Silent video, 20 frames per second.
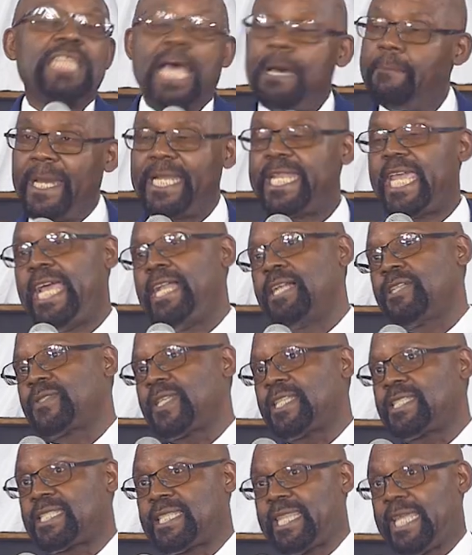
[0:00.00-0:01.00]
somebody
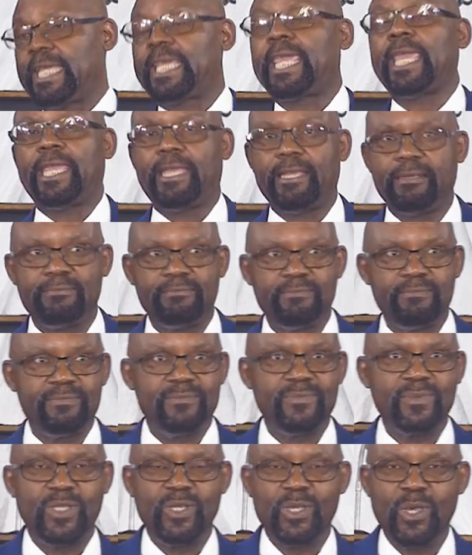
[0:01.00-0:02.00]
else is thinking,
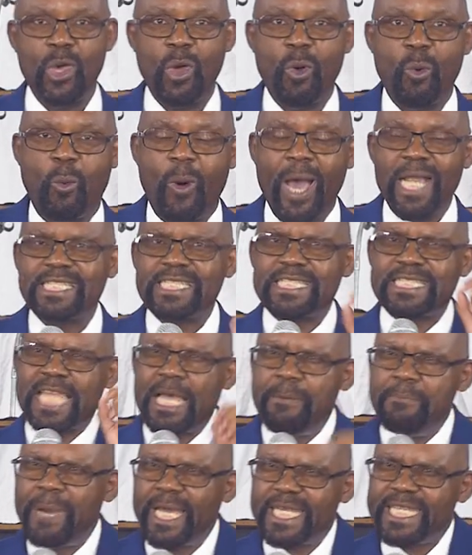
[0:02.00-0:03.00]
what
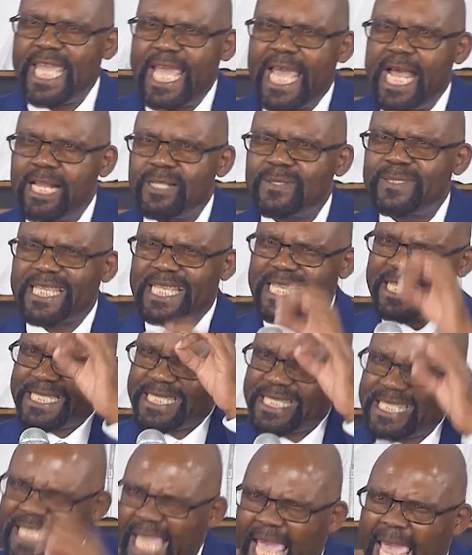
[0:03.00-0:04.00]
somebody else
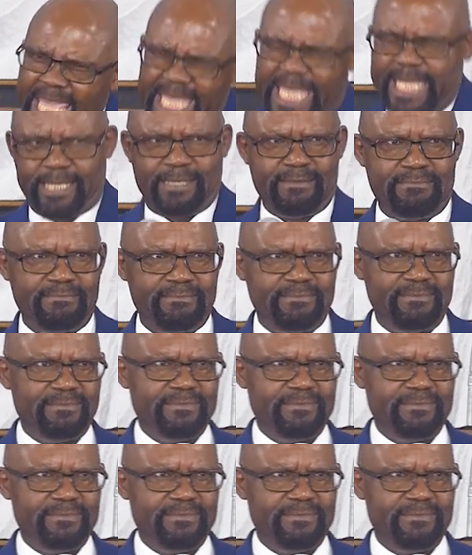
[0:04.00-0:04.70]
is saying.